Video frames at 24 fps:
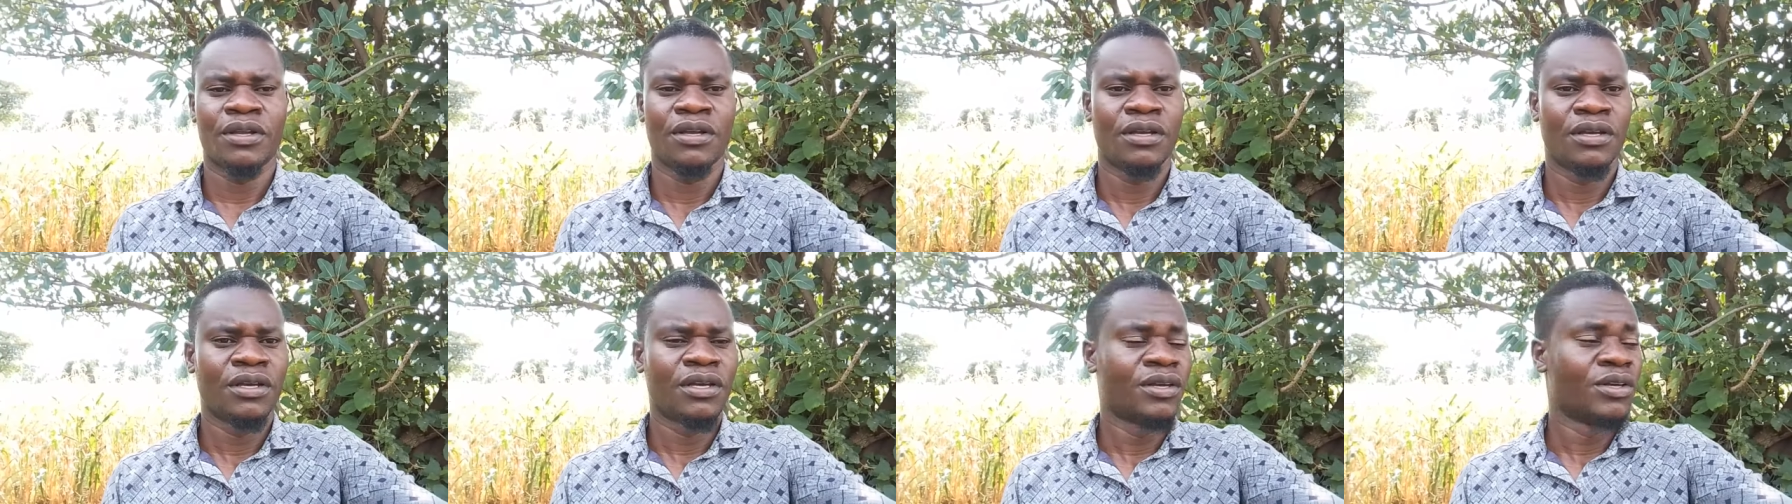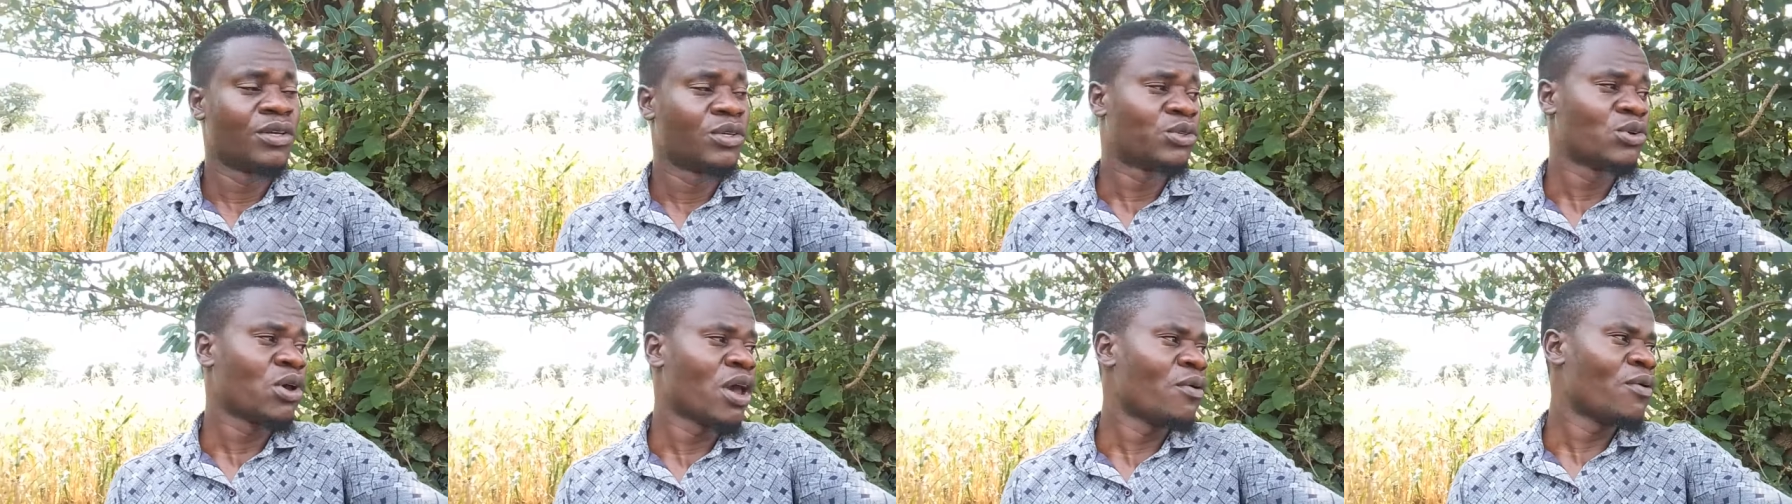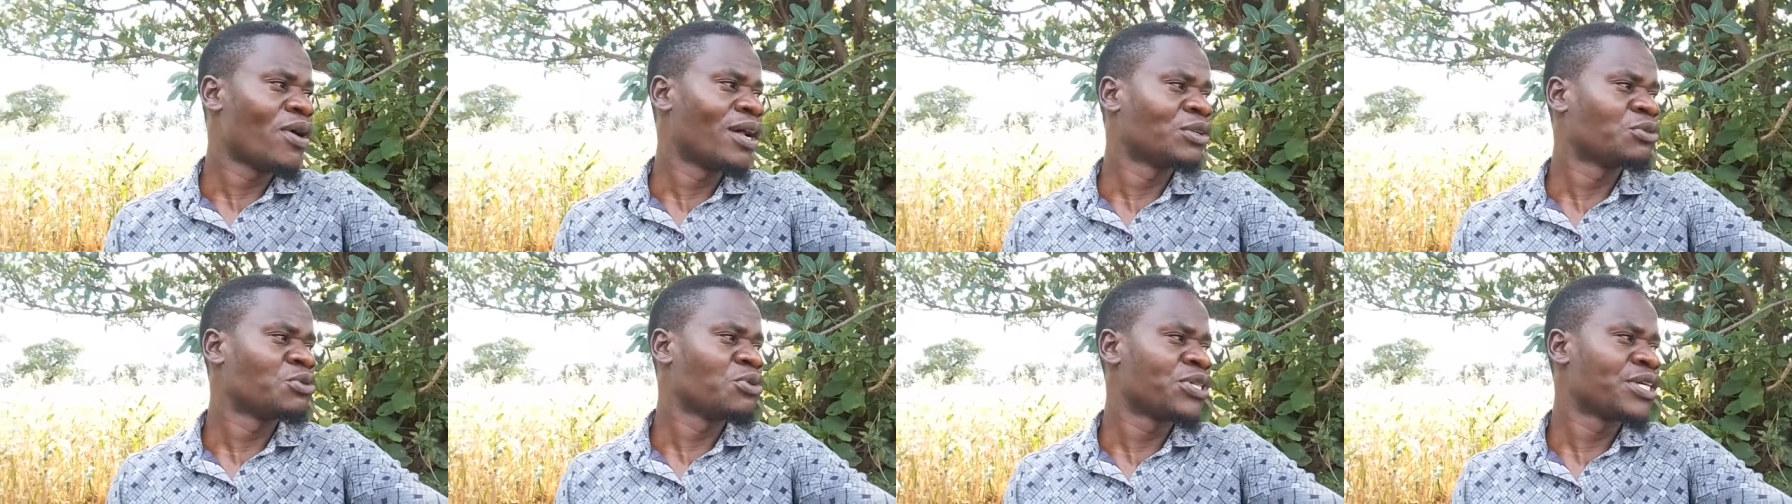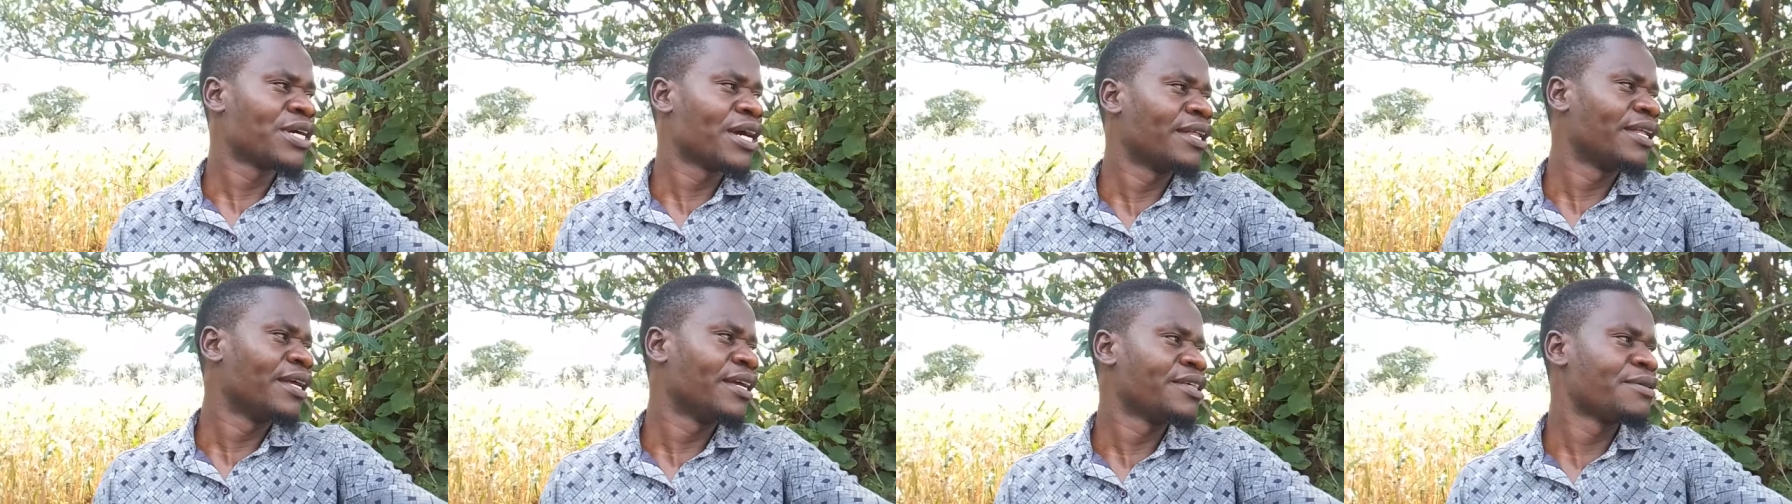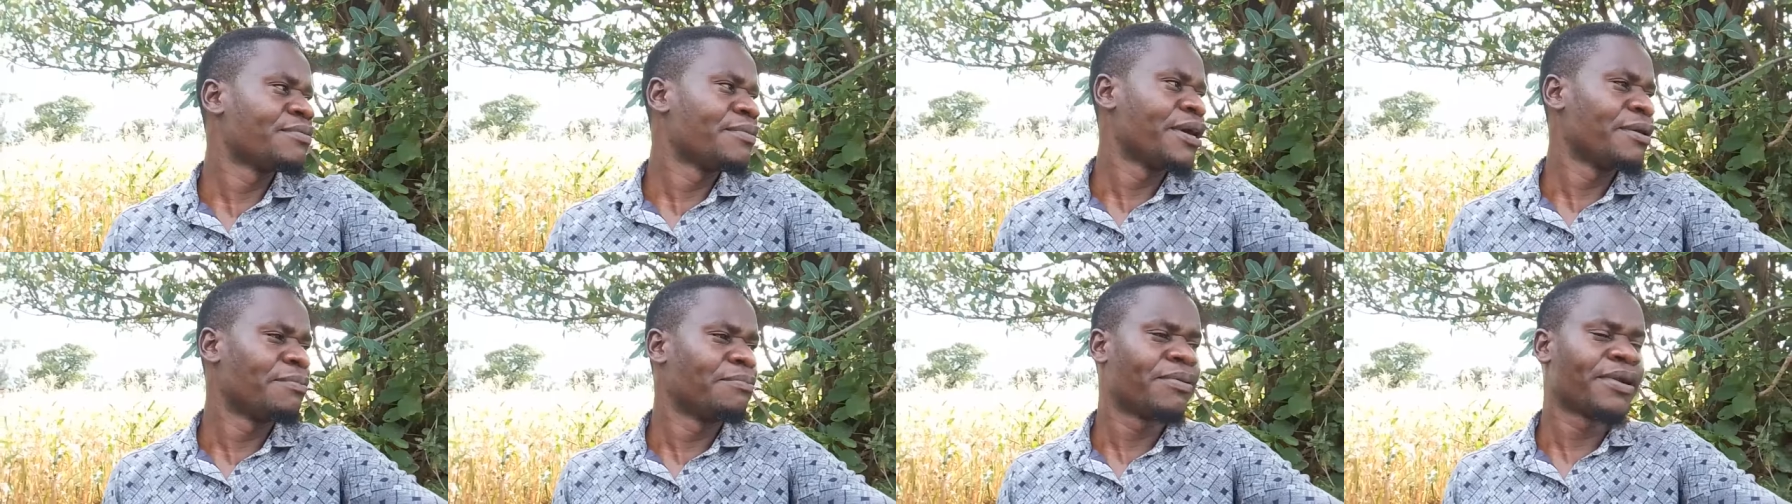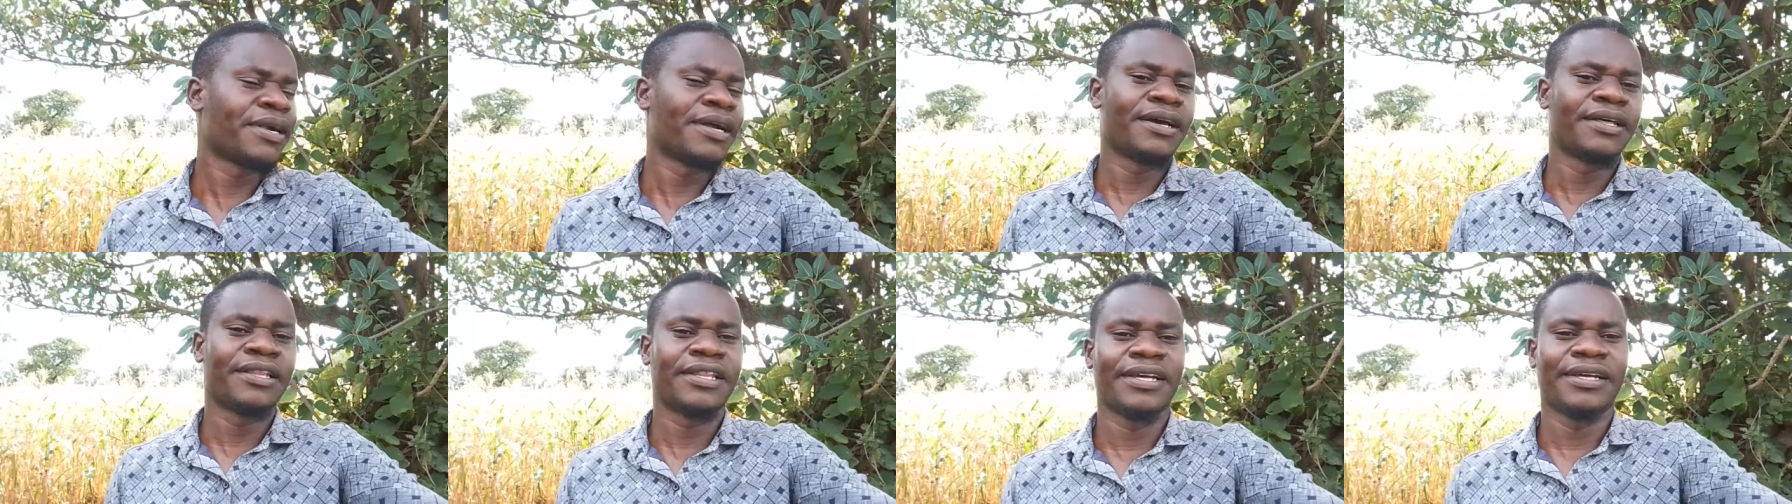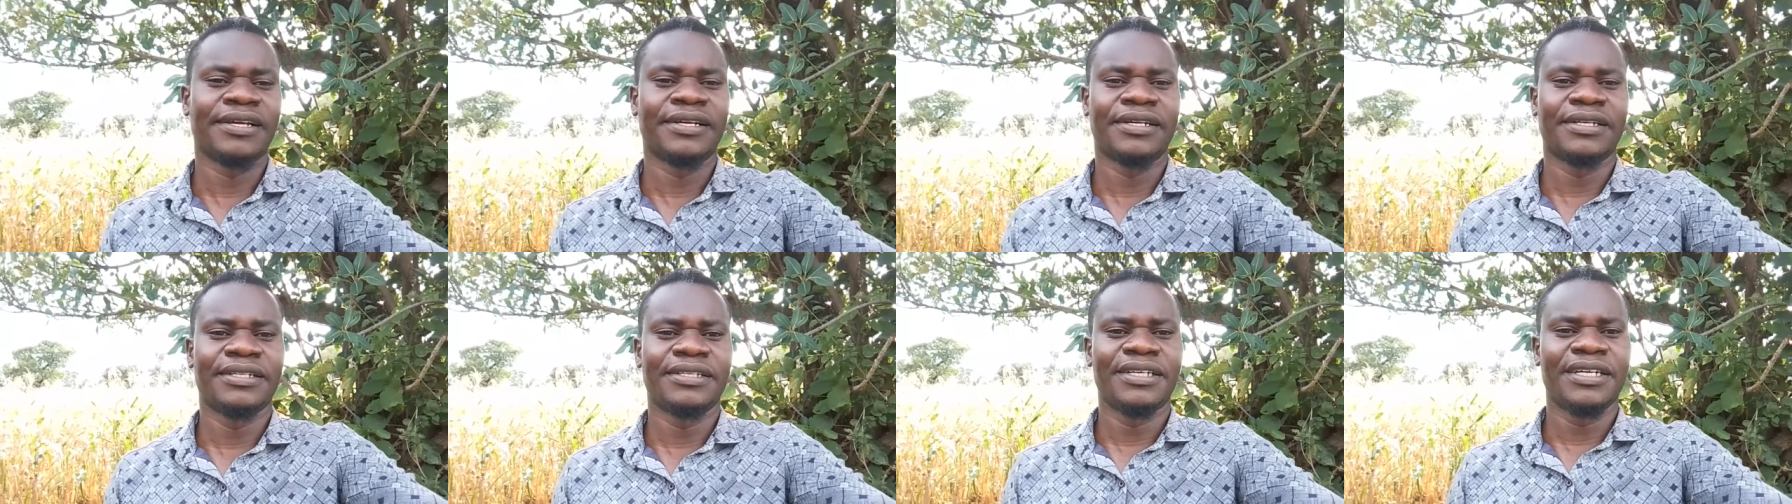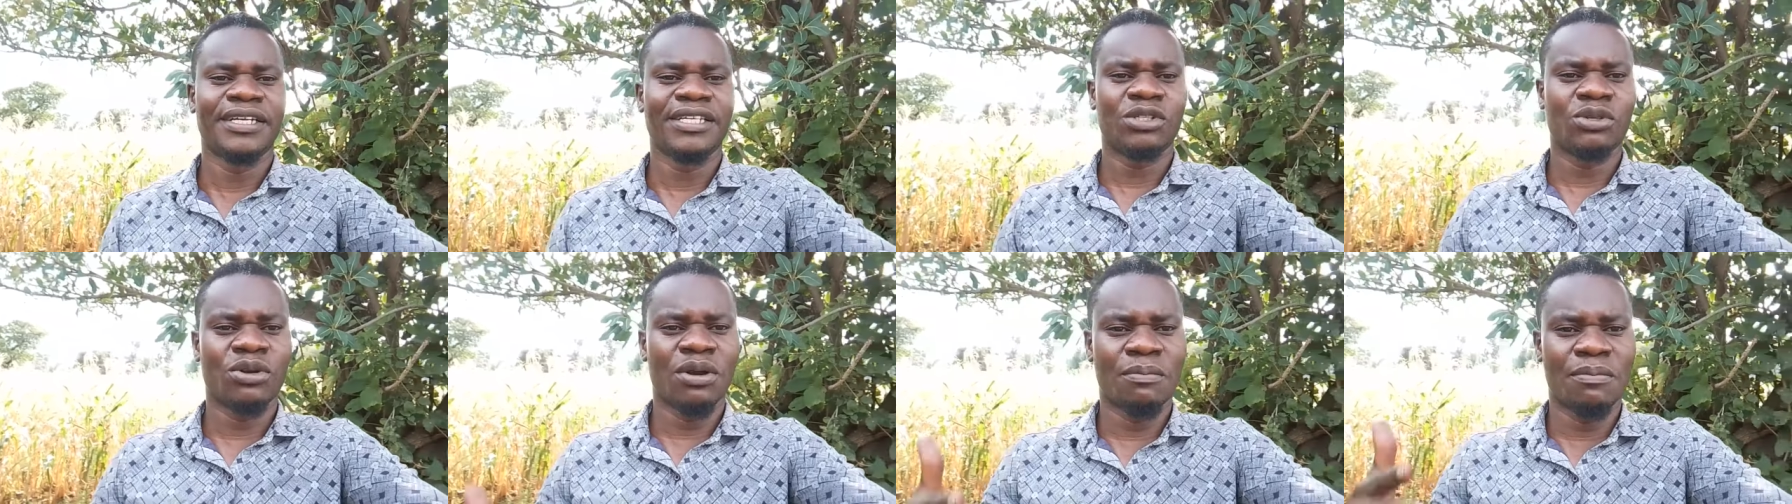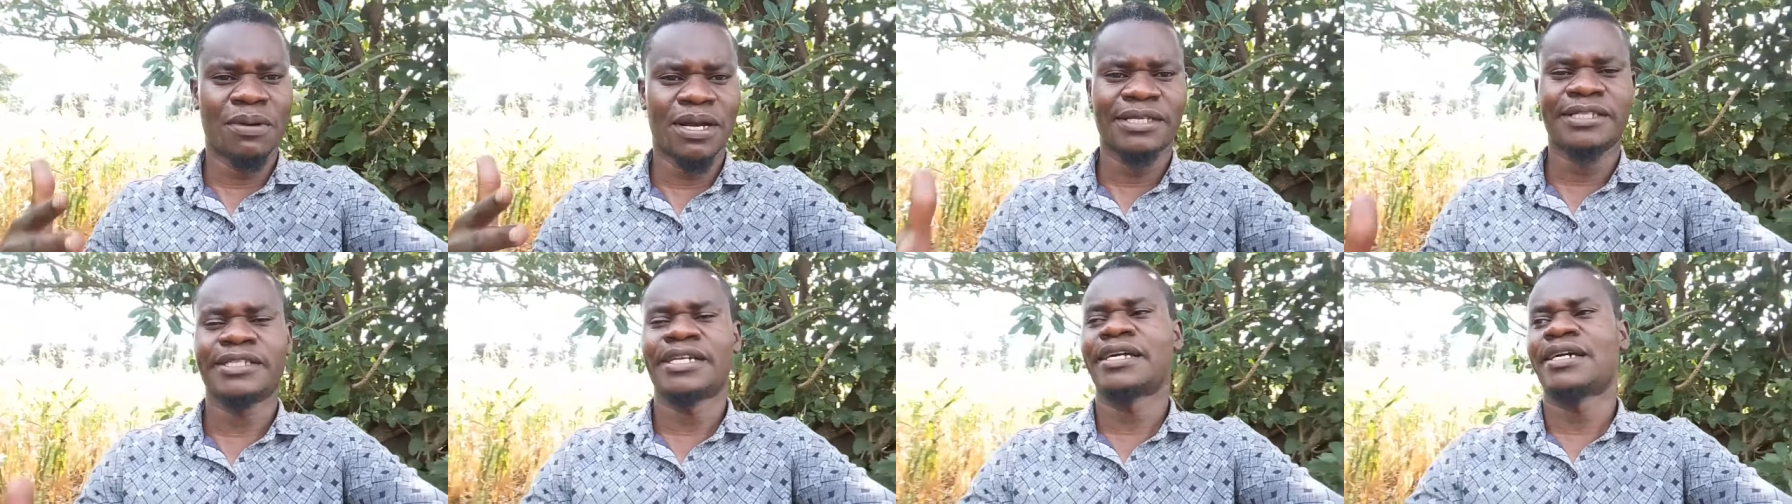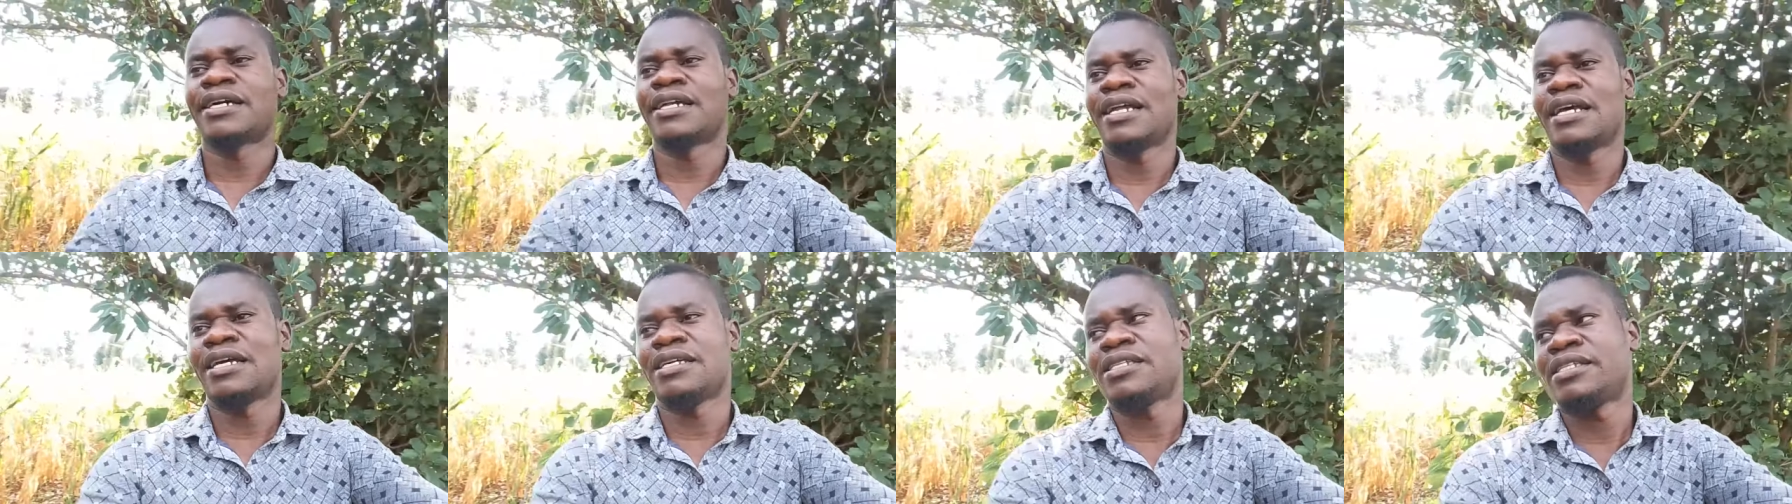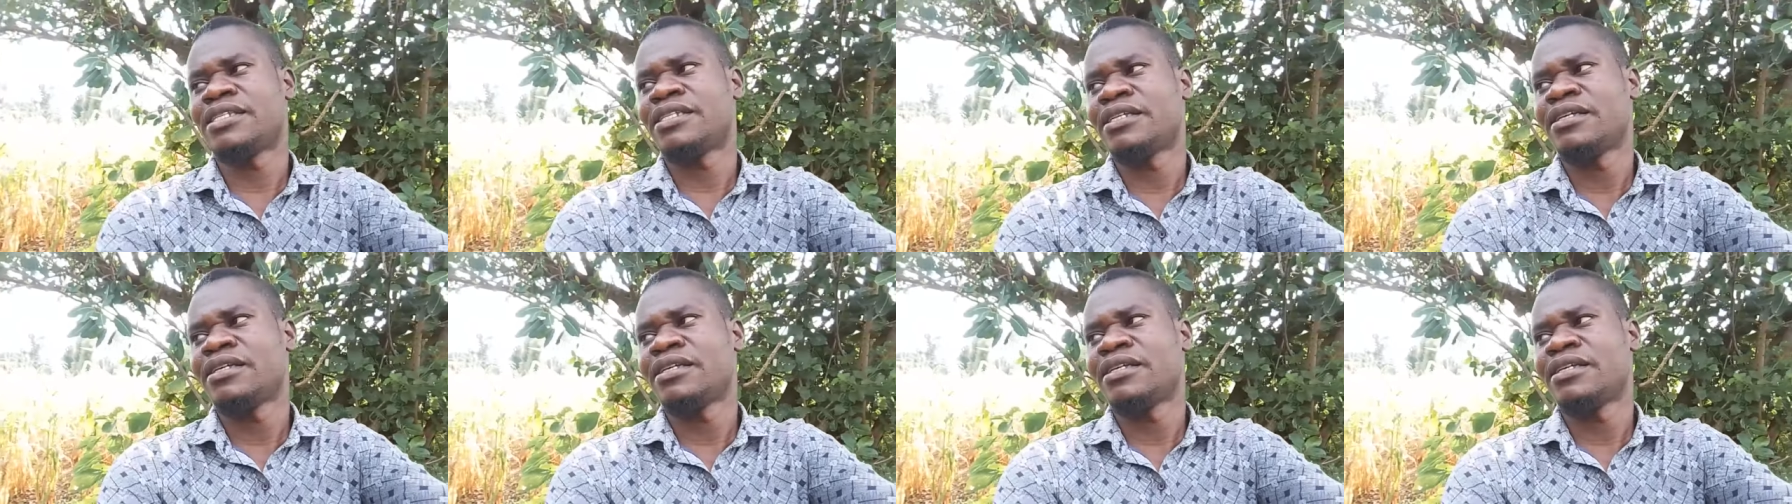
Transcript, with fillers: So I want to challenge my brother. This is your masterclass.